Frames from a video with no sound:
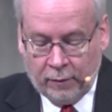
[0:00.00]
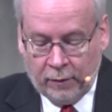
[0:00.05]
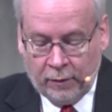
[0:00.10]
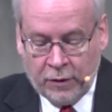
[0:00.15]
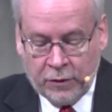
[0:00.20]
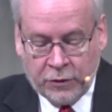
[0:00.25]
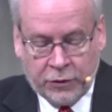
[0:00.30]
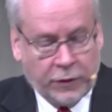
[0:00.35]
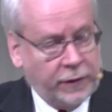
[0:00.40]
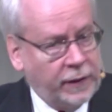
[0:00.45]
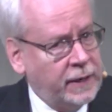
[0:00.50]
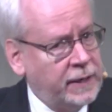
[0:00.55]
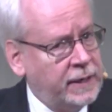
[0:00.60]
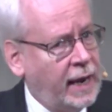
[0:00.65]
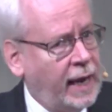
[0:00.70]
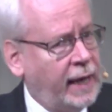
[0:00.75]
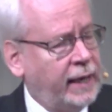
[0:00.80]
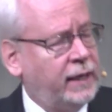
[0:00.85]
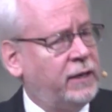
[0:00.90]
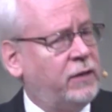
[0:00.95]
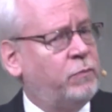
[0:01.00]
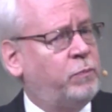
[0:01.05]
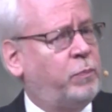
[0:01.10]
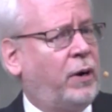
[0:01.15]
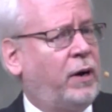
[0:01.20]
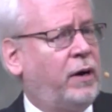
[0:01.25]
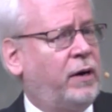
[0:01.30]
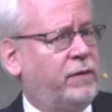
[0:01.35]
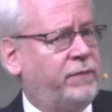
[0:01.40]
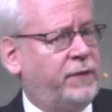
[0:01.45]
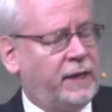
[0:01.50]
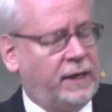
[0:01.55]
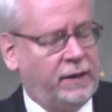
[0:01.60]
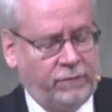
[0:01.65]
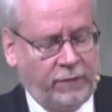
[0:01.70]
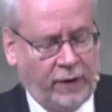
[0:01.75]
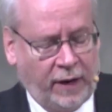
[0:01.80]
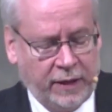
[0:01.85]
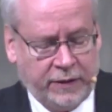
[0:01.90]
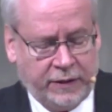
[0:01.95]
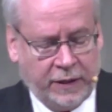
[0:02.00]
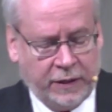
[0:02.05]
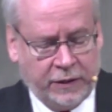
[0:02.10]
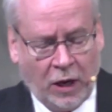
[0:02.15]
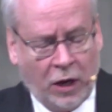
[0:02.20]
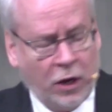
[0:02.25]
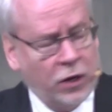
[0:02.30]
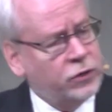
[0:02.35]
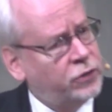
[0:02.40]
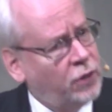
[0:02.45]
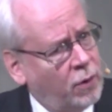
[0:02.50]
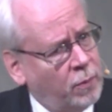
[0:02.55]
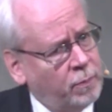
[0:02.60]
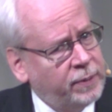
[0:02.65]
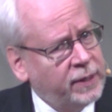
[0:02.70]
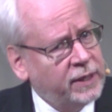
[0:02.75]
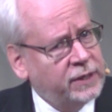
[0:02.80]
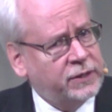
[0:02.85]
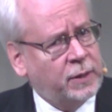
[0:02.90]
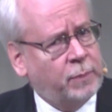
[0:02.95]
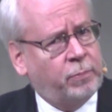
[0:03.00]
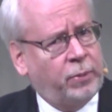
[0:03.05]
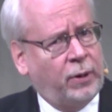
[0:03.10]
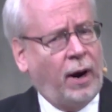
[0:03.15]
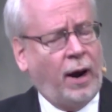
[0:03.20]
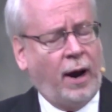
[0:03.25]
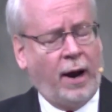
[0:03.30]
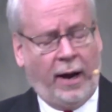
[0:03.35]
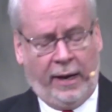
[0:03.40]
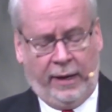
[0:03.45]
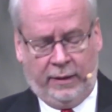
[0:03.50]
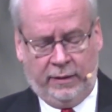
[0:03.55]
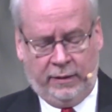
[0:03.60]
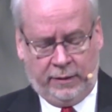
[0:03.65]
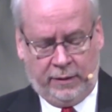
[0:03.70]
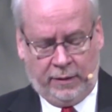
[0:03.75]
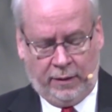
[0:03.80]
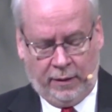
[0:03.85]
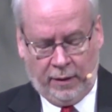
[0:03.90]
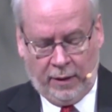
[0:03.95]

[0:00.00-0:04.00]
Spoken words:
So the negative part of the advice is don't be surprised.